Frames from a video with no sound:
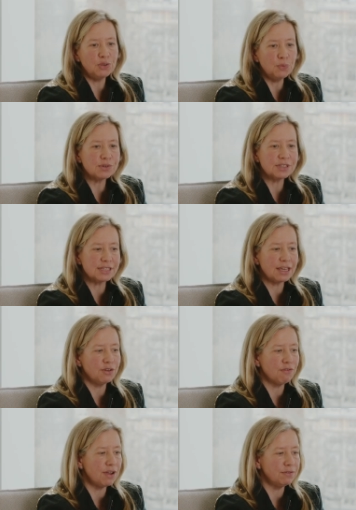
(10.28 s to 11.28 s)
You want to set
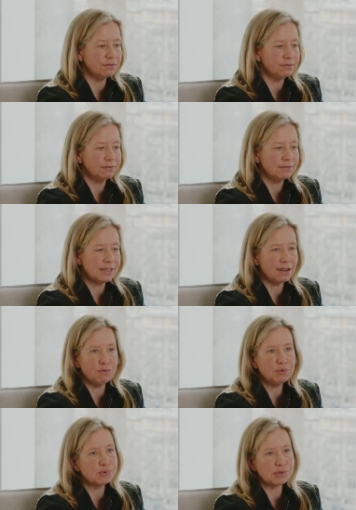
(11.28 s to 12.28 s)
your own set
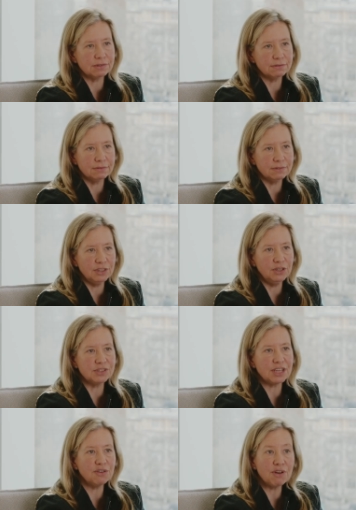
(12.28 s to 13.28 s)
of rules. You
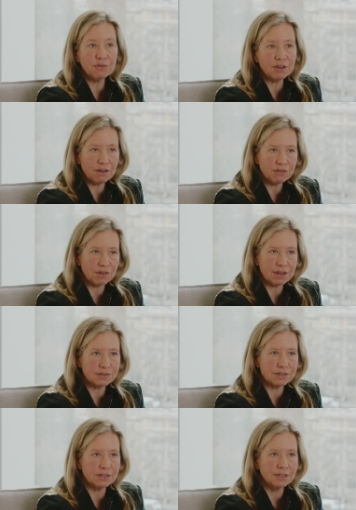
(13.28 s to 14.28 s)
set your own
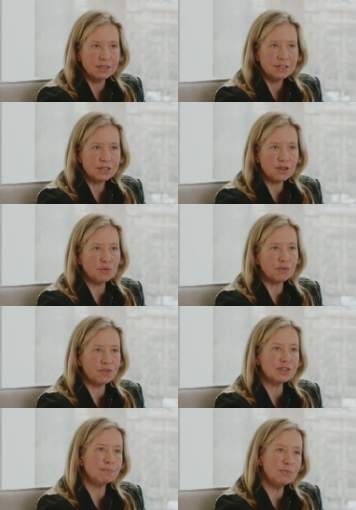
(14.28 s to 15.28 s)
guardrails. So you're the
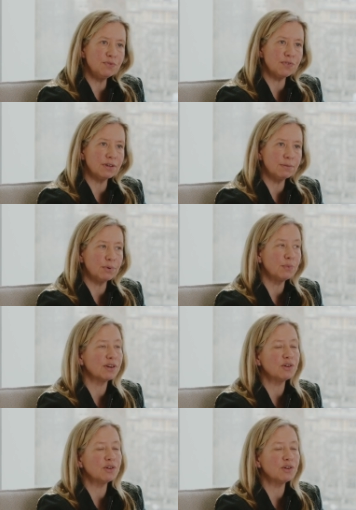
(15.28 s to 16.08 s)
first mover, but with a